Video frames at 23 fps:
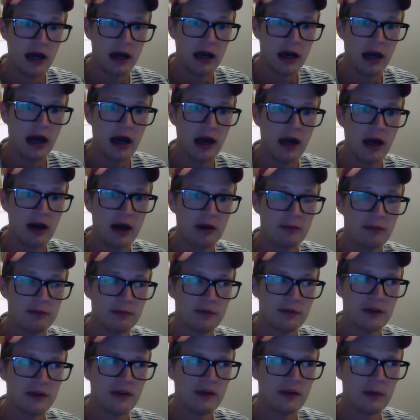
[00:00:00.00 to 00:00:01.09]

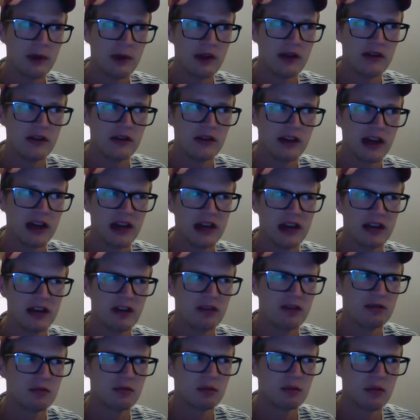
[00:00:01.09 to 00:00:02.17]
As well as like
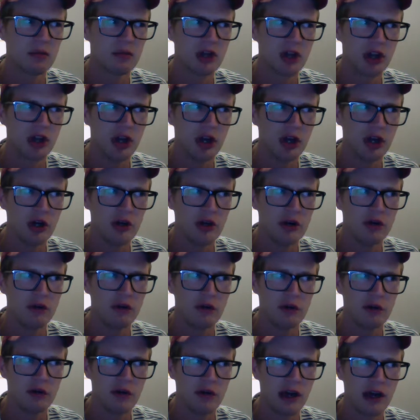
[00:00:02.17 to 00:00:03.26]
clove,
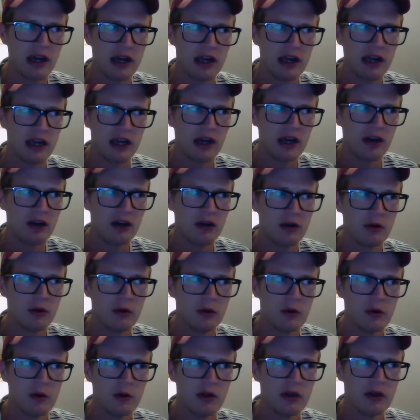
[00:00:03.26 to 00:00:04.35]
oregano,